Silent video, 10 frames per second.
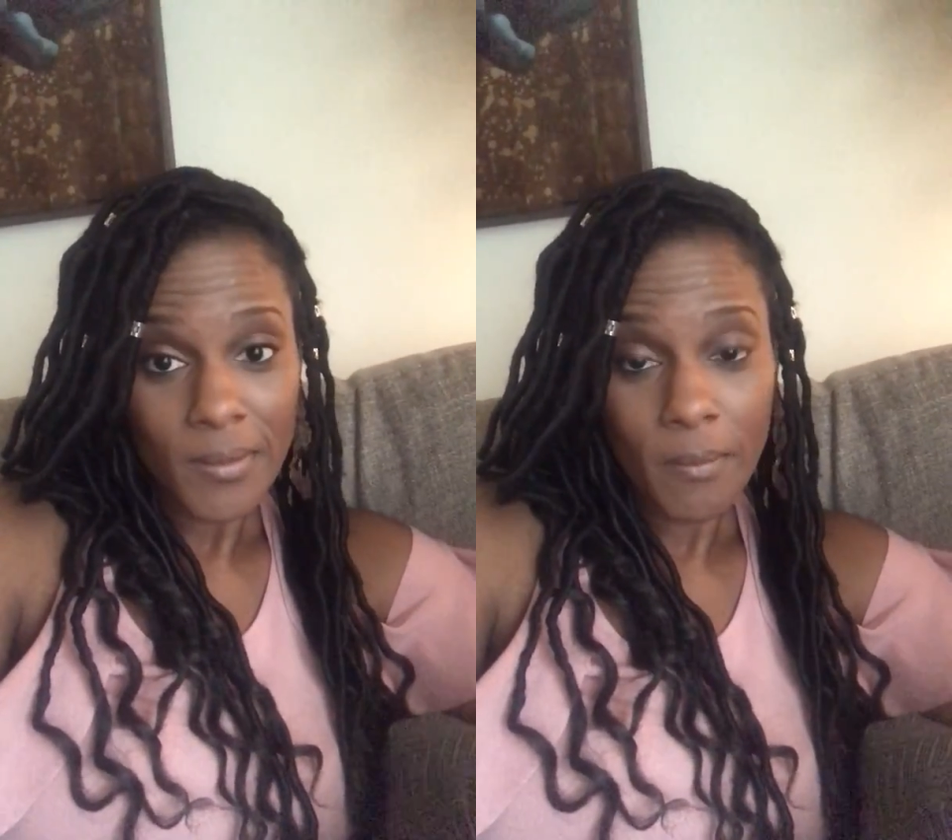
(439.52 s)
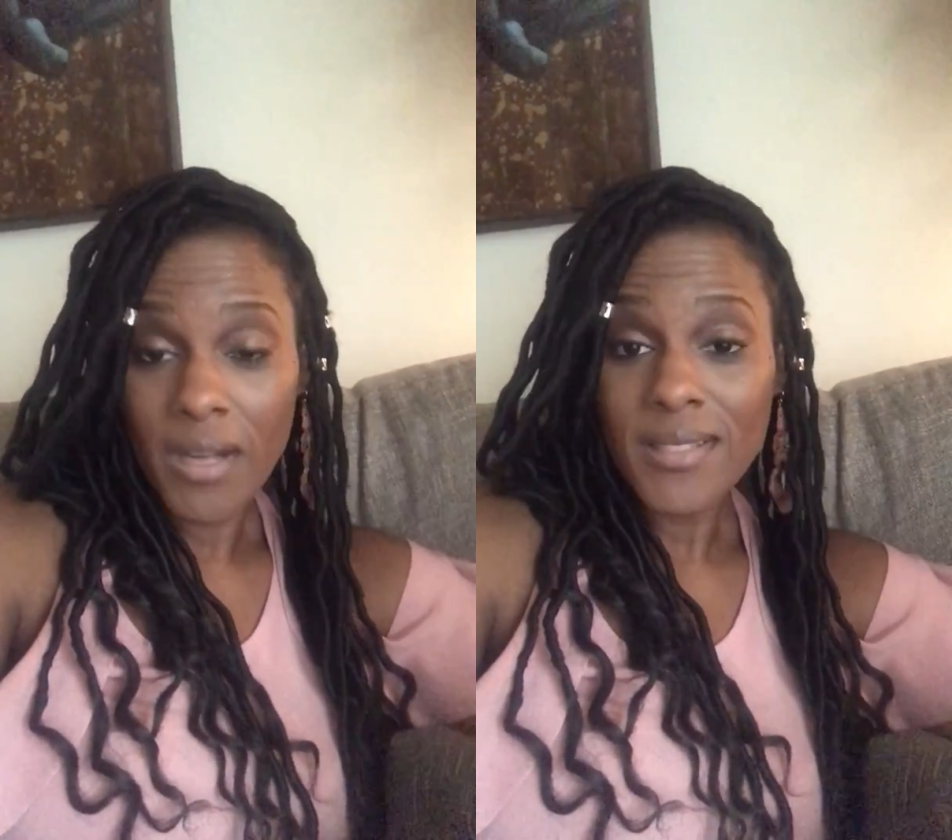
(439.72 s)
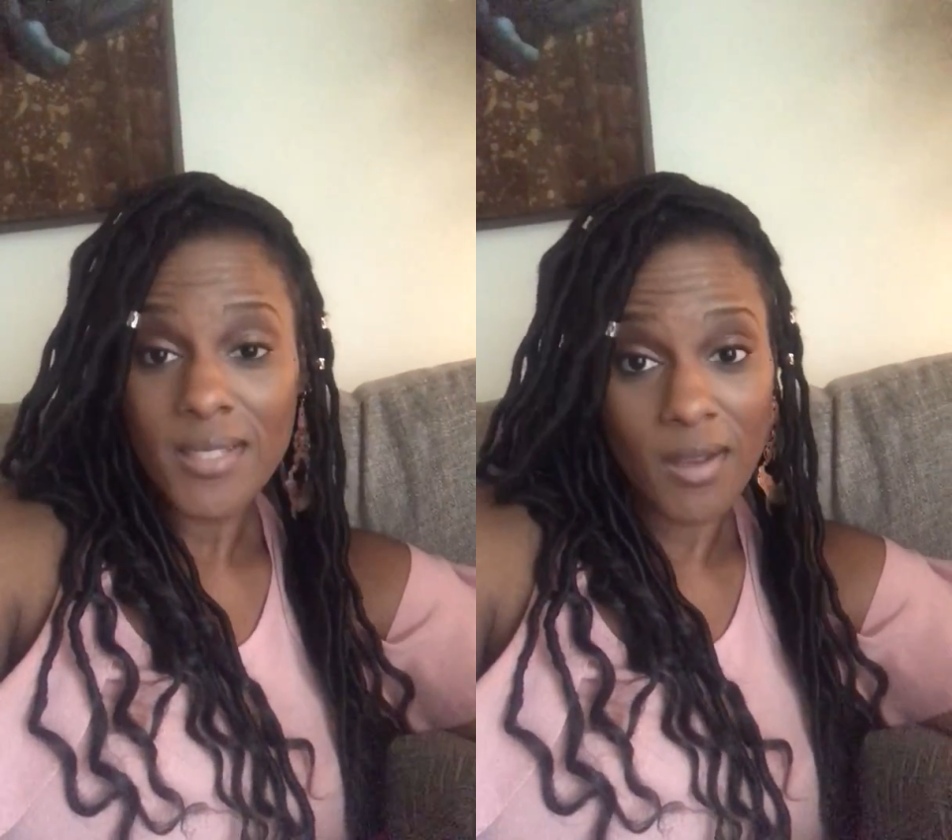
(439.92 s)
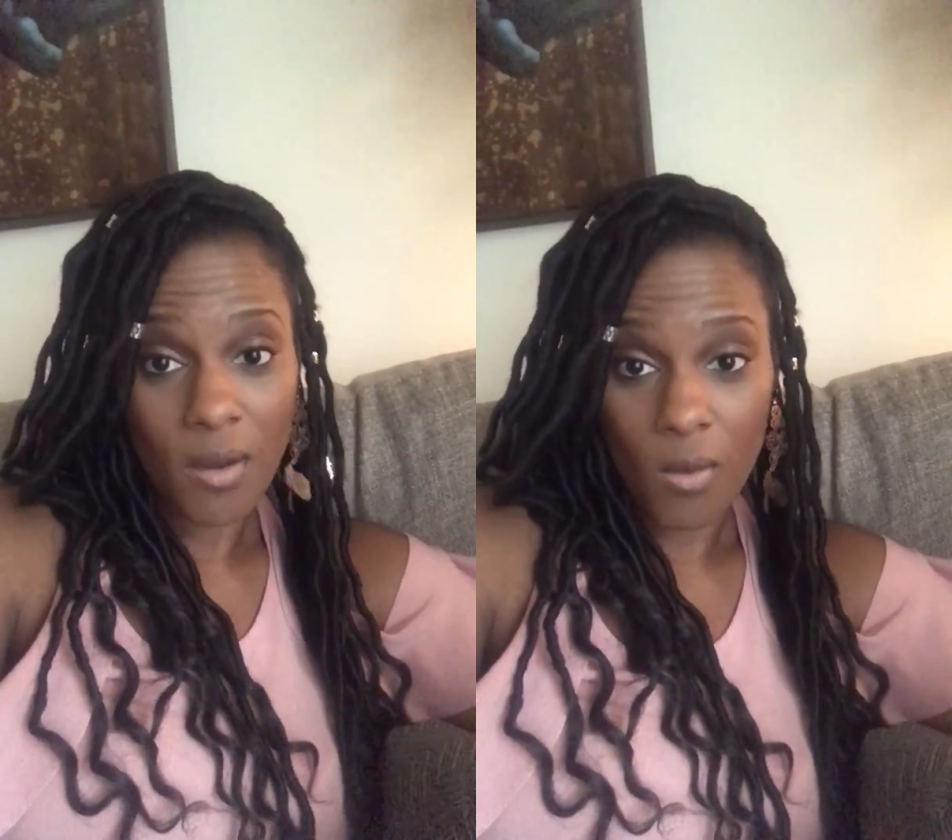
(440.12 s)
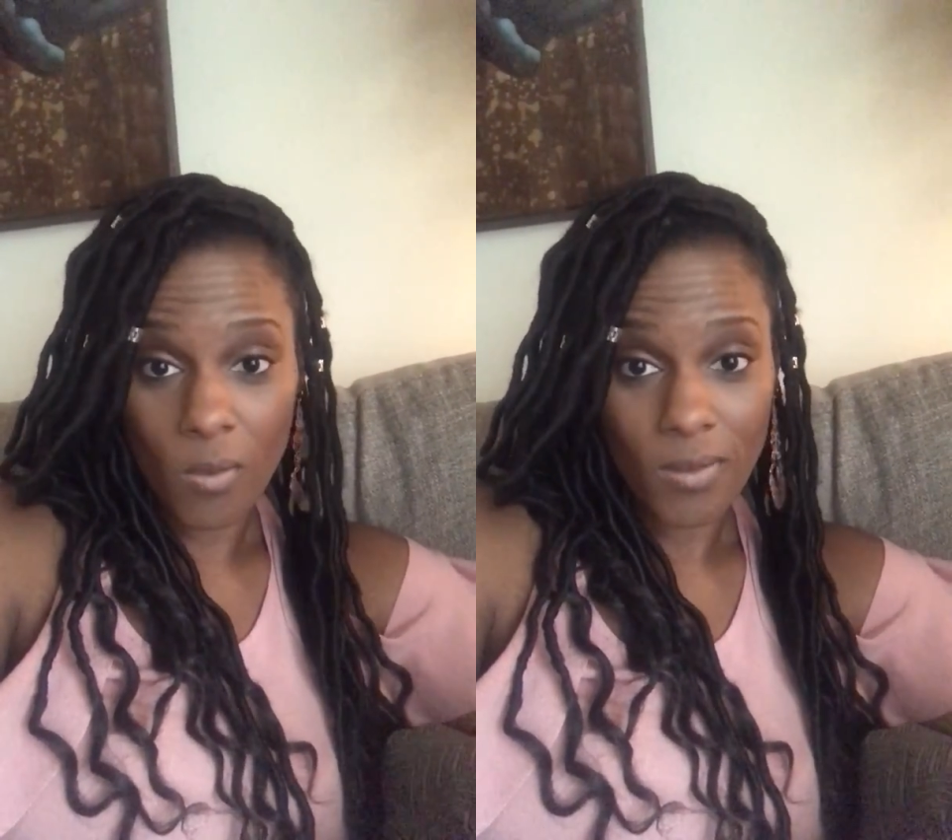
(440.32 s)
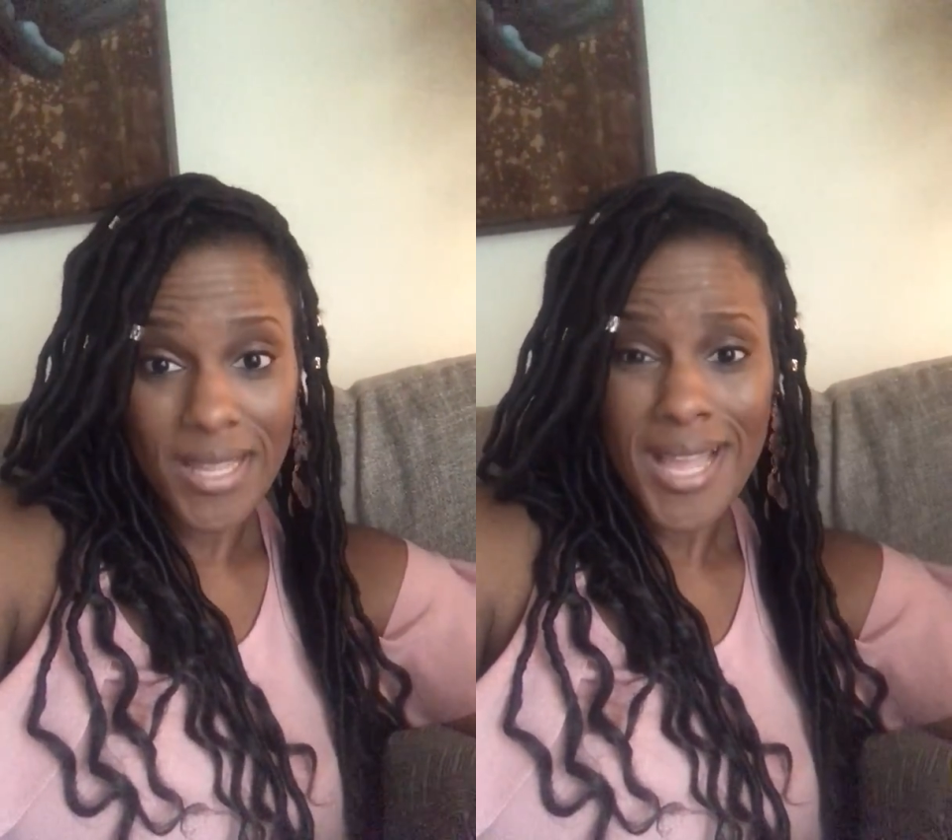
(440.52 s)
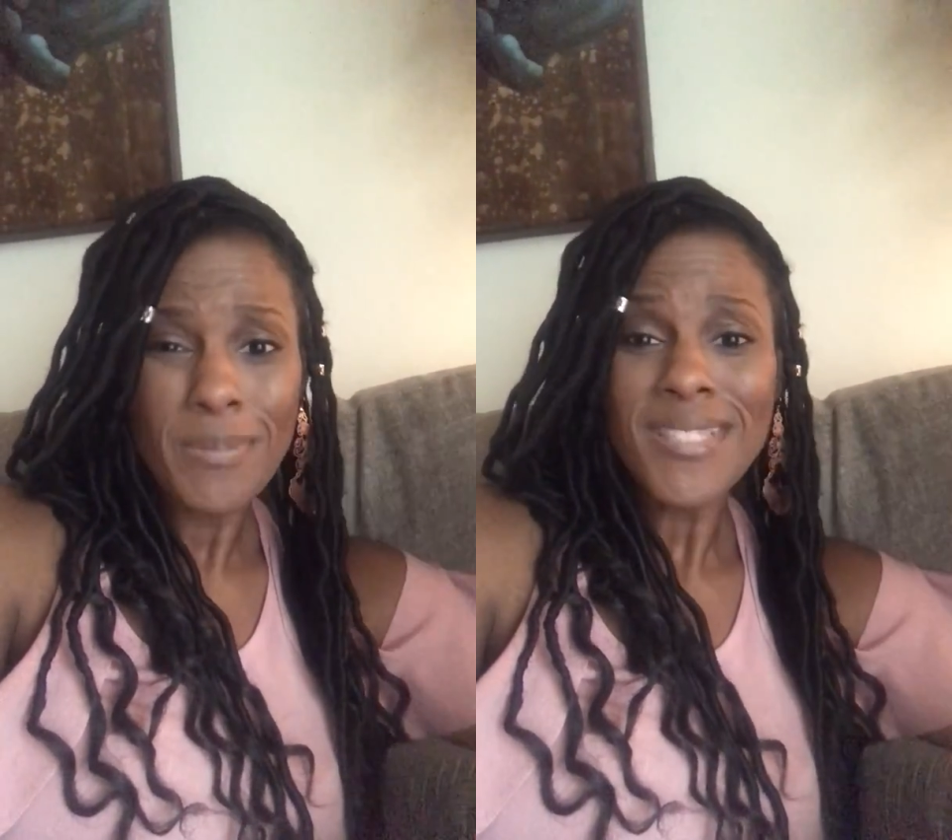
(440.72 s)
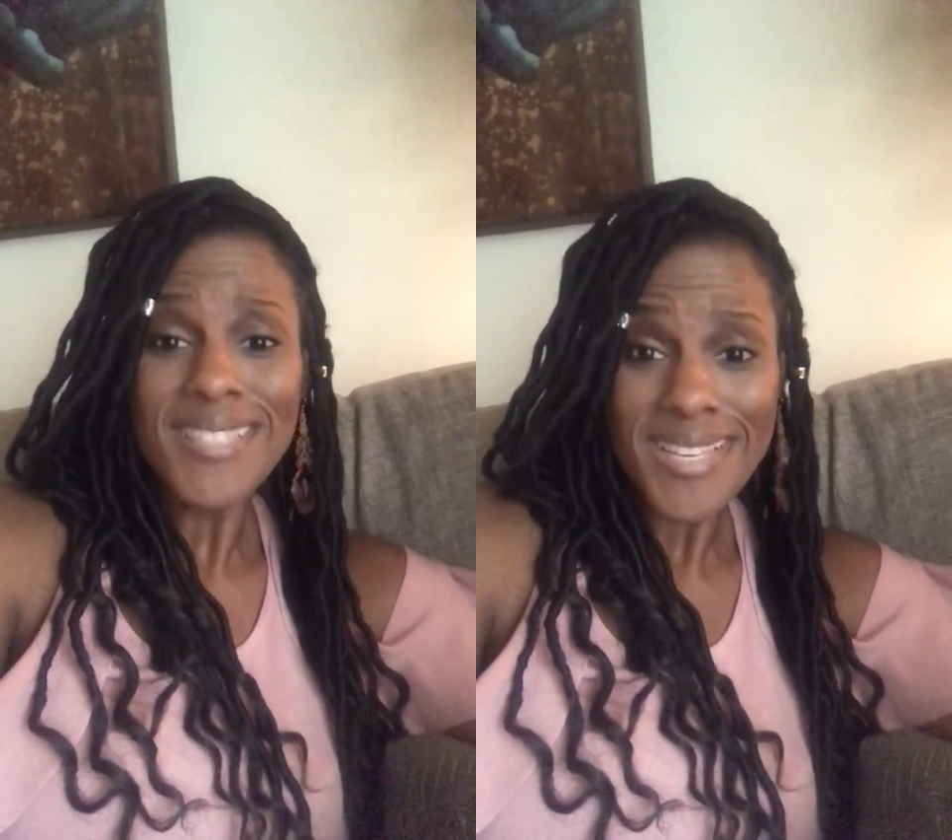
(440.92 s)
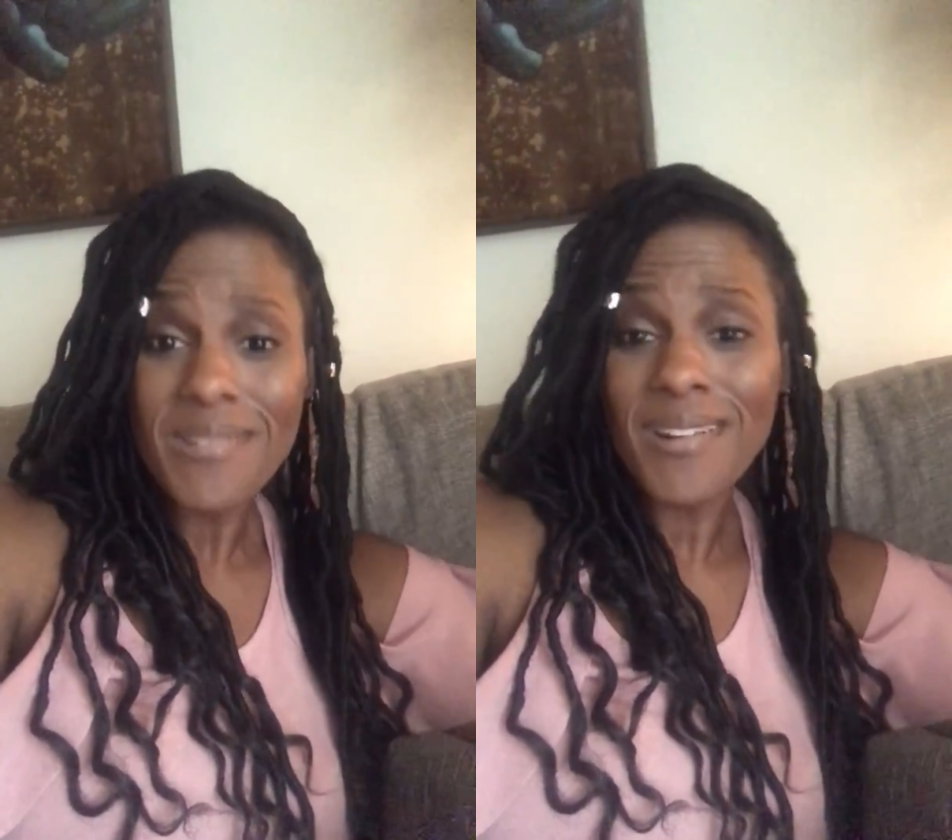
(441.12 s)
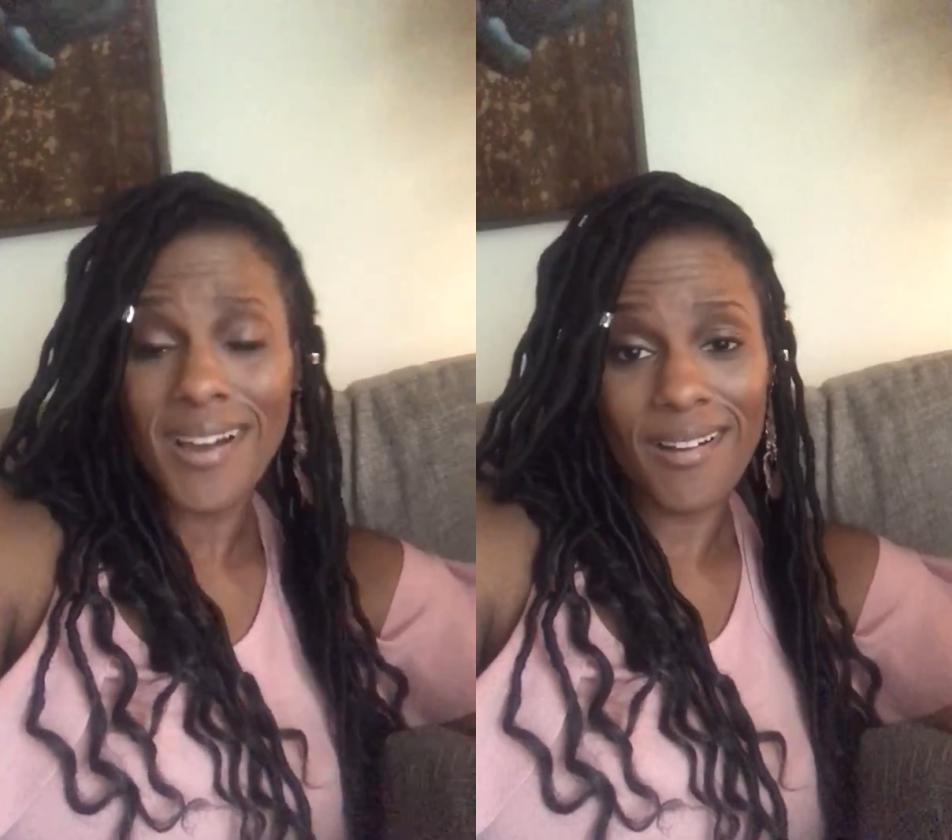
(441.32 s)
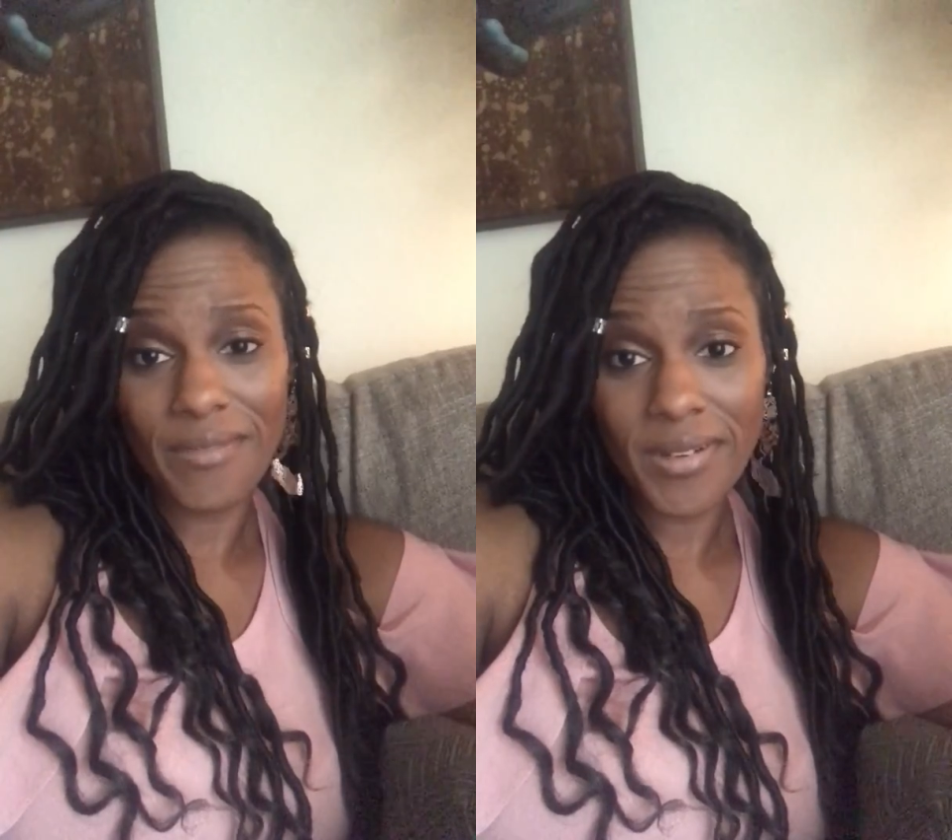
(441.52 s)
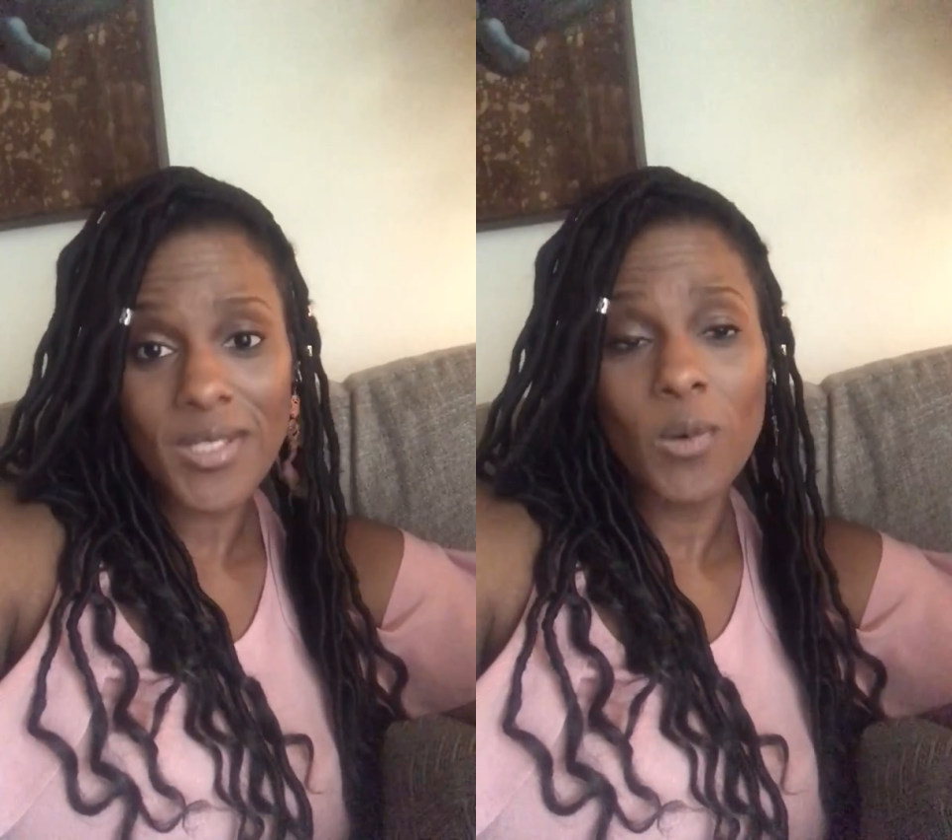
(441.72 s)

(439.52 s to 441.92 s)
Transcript: months ago. I'm still covered.